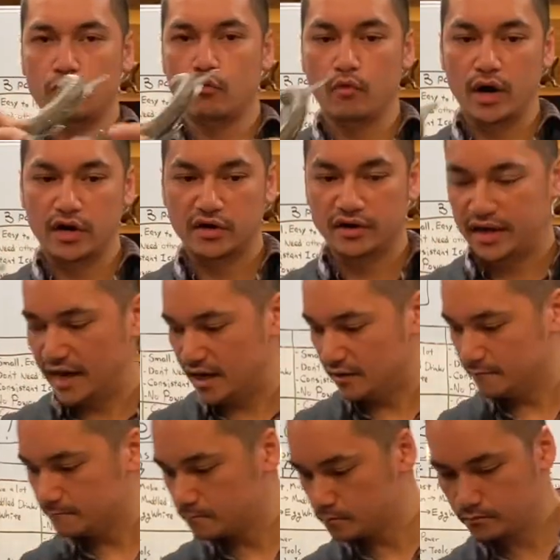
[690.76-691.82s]
water
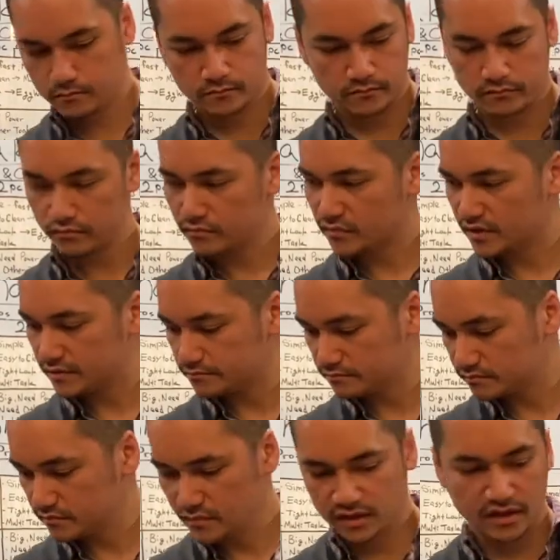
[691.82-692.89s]
down.
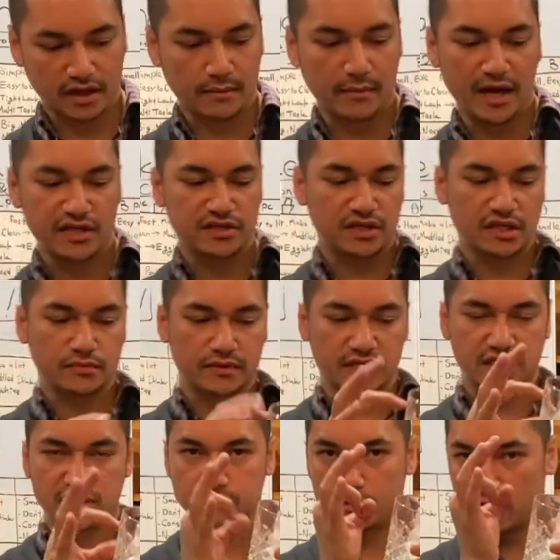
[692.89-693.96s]
Imagine this with
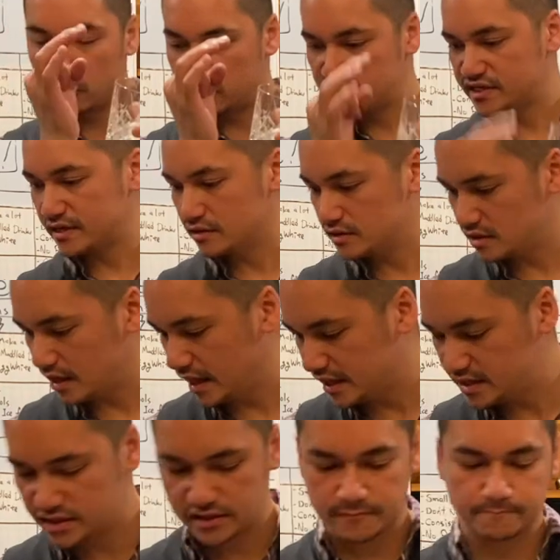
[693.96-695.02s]
a smaller
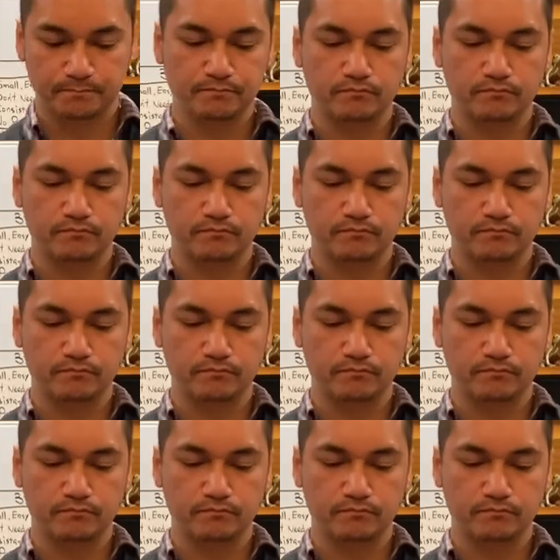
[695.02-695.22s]
ice.